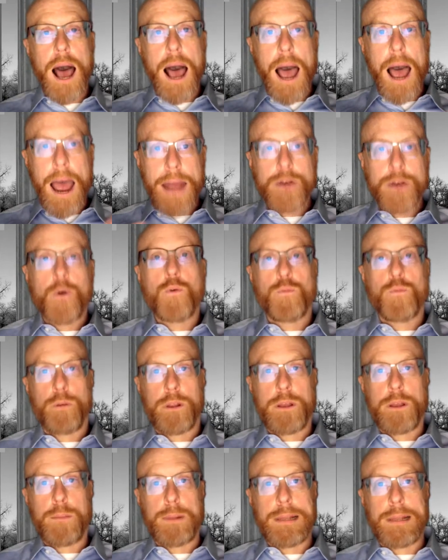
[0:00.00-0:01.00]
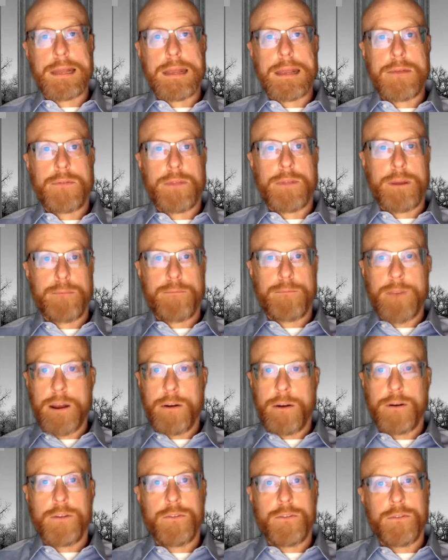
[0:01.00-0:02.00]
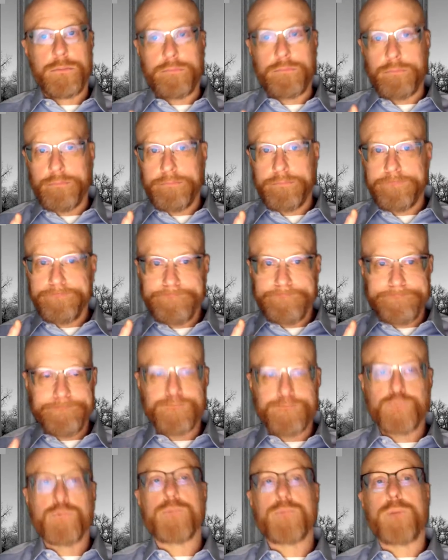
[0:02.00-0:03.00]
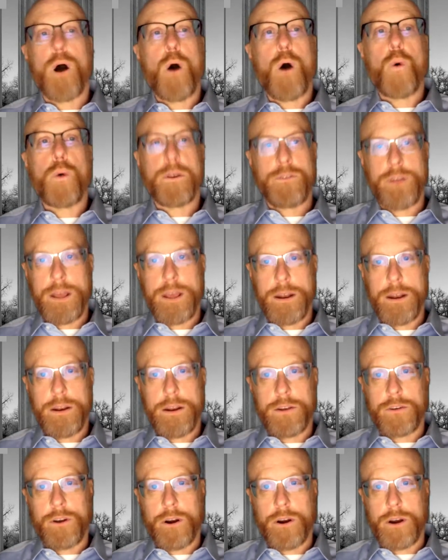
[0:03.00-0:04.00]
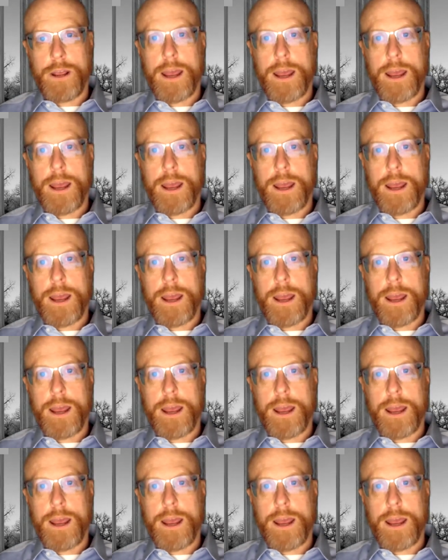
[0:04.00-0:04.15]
I don't really believe that veterans always need an attorney.